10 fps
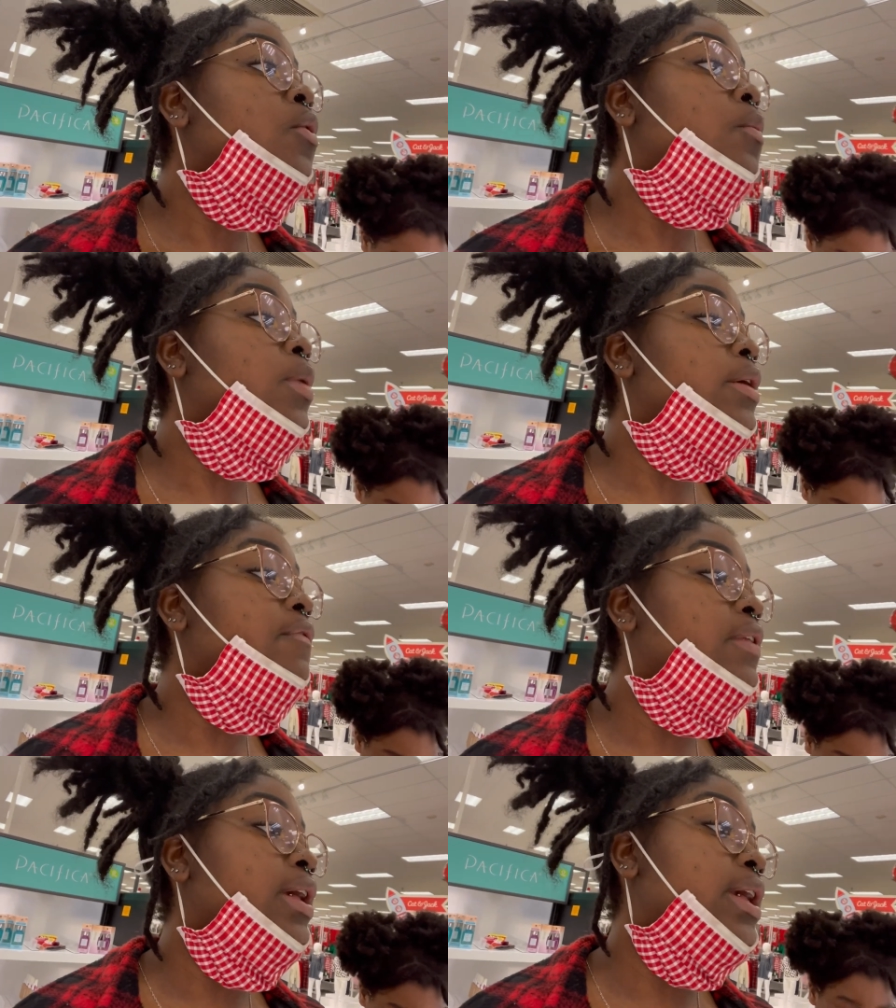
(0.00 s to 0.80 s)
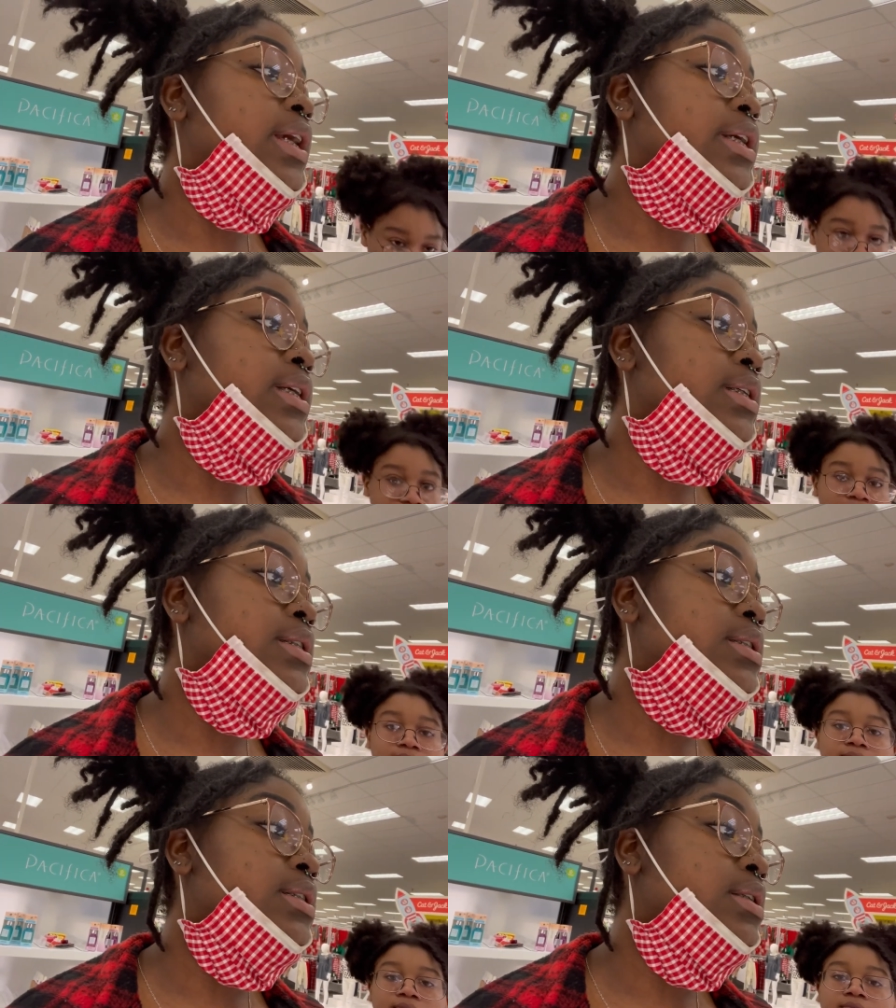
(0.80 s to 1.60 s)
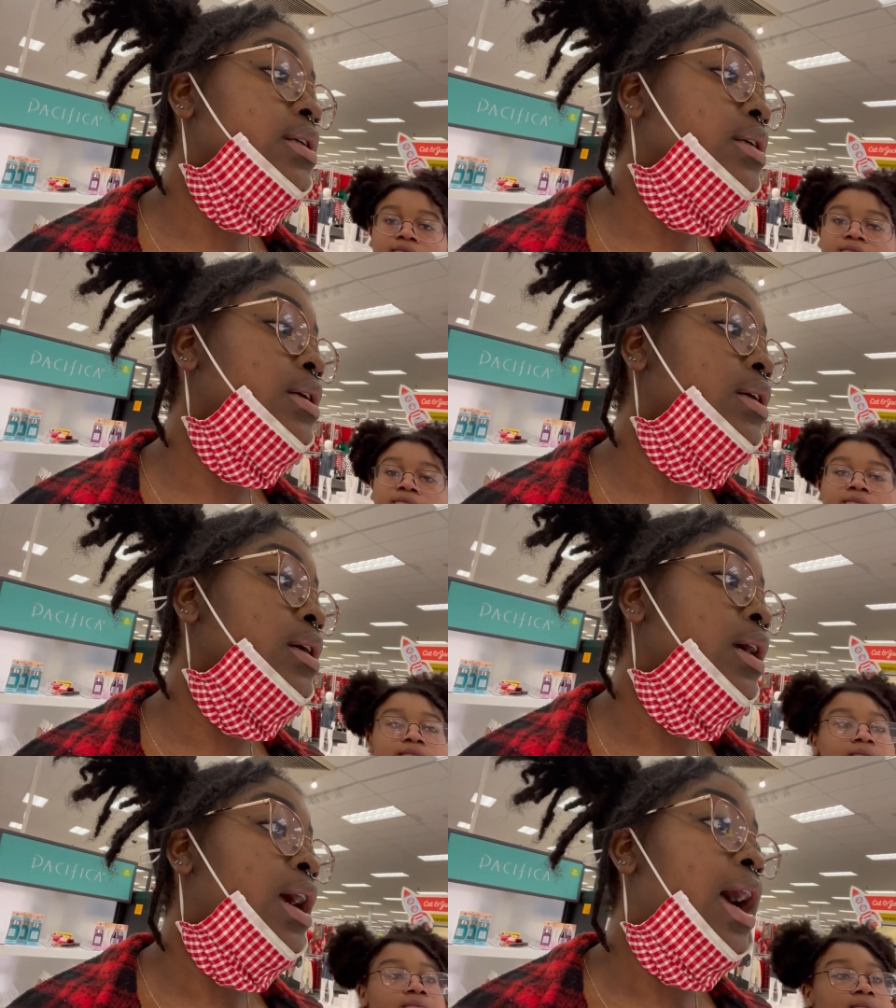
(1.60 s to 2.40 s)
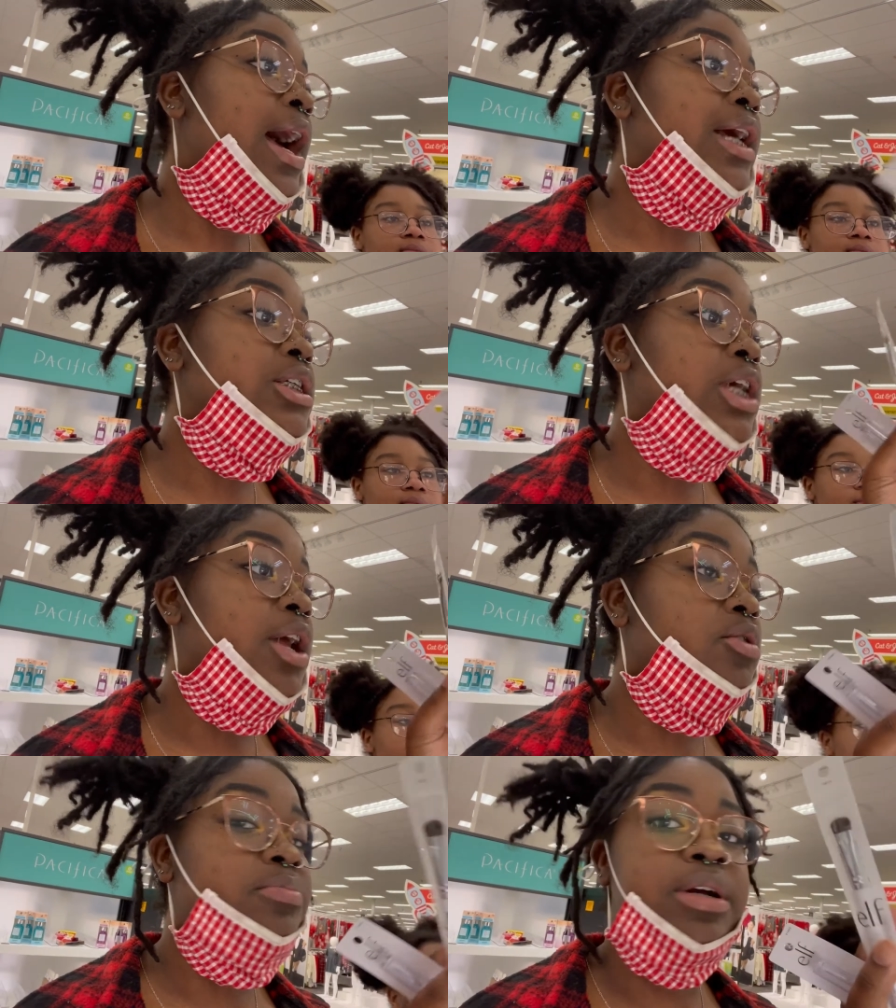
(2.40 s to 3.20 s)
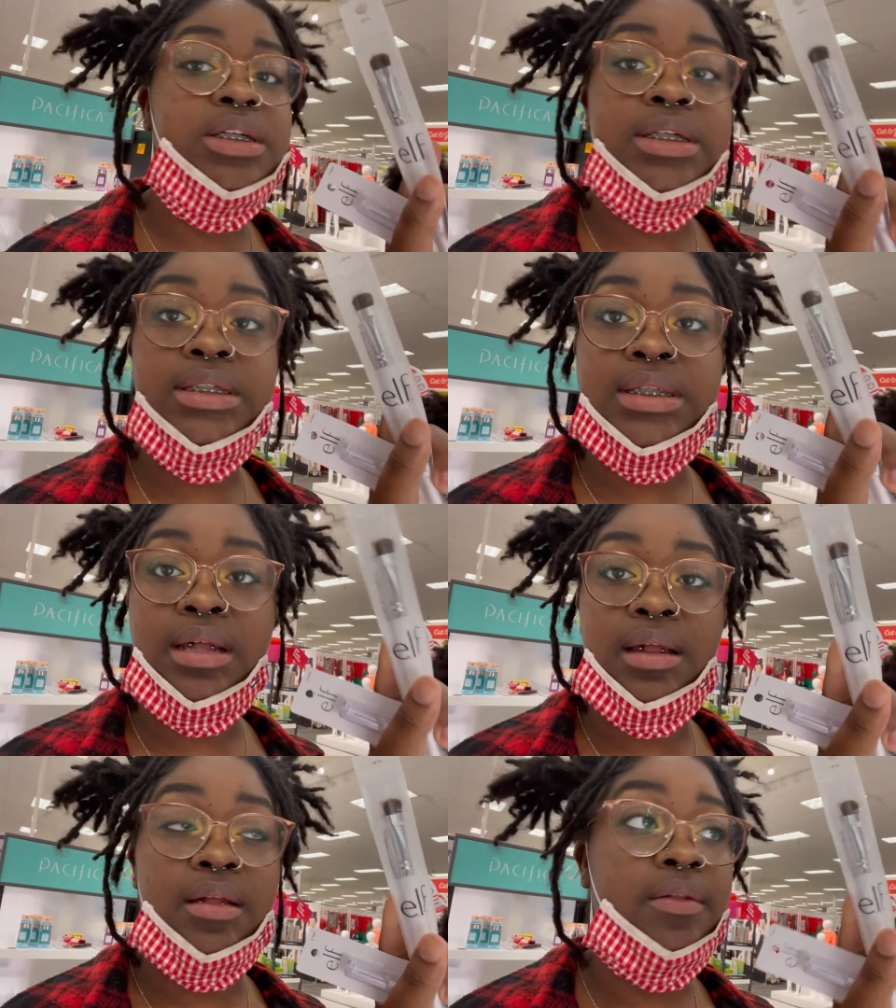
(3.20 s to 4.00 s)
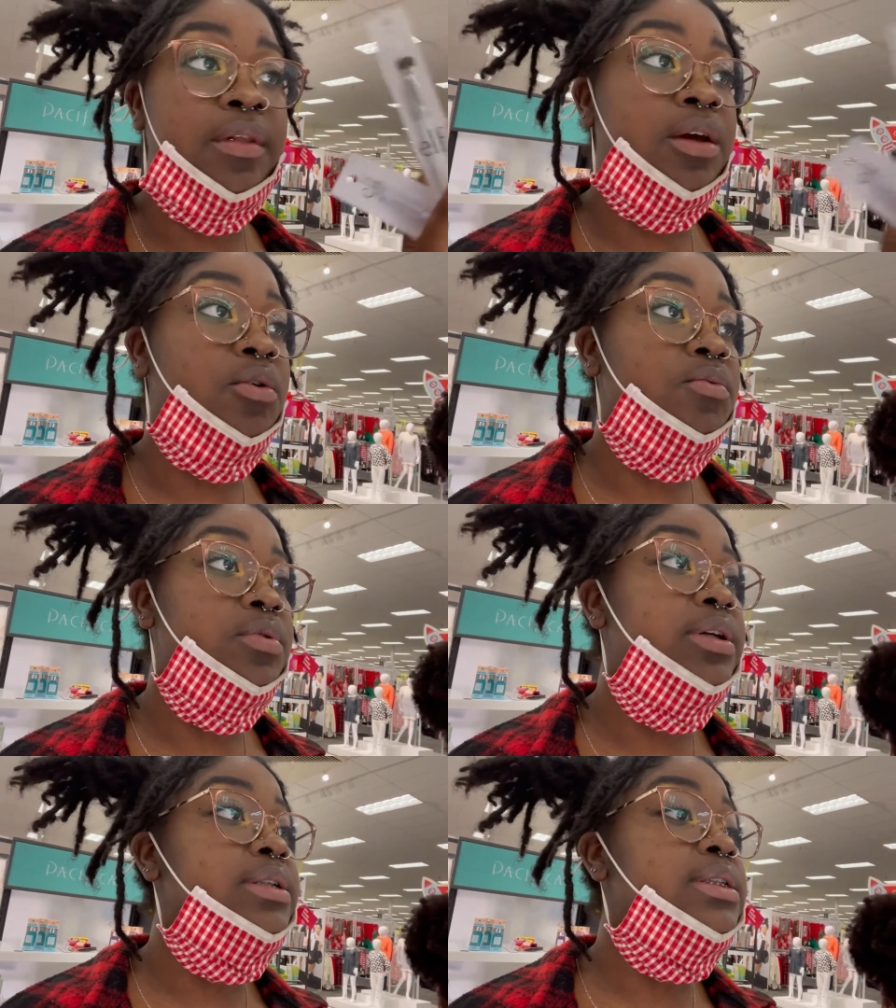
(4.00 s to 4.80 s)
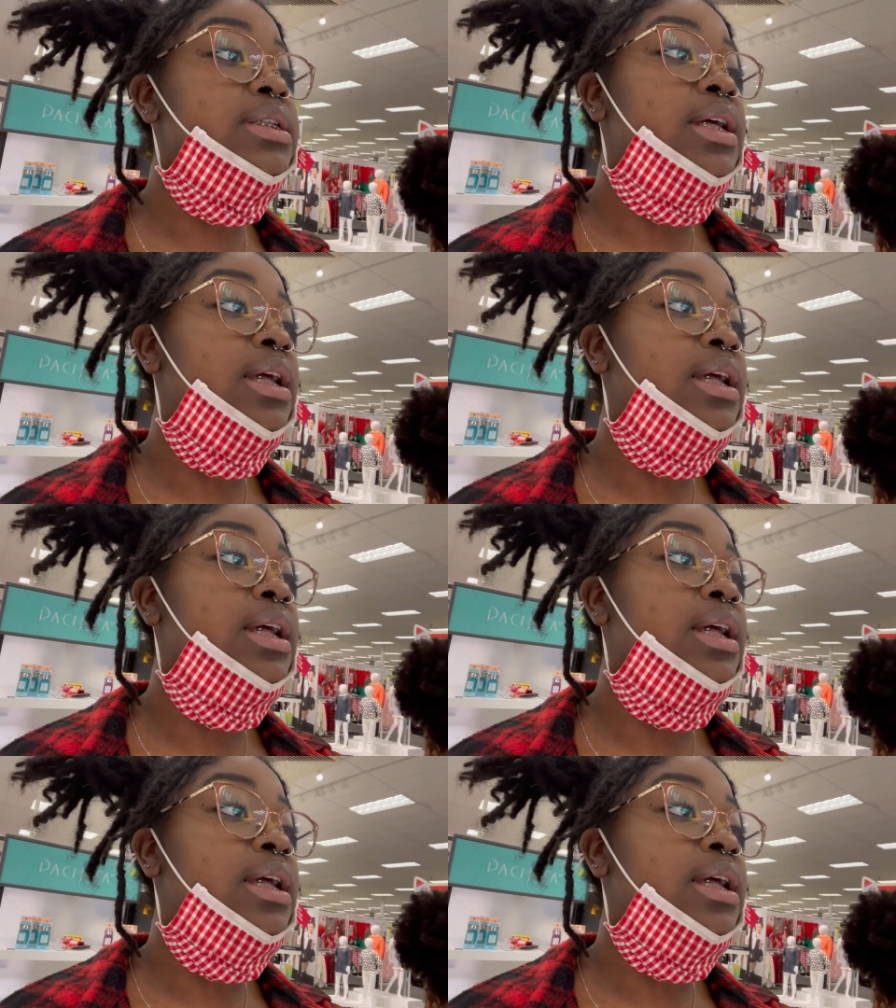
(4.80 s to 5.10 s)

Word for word: one of these eyeshadow brushes, the thicker ones.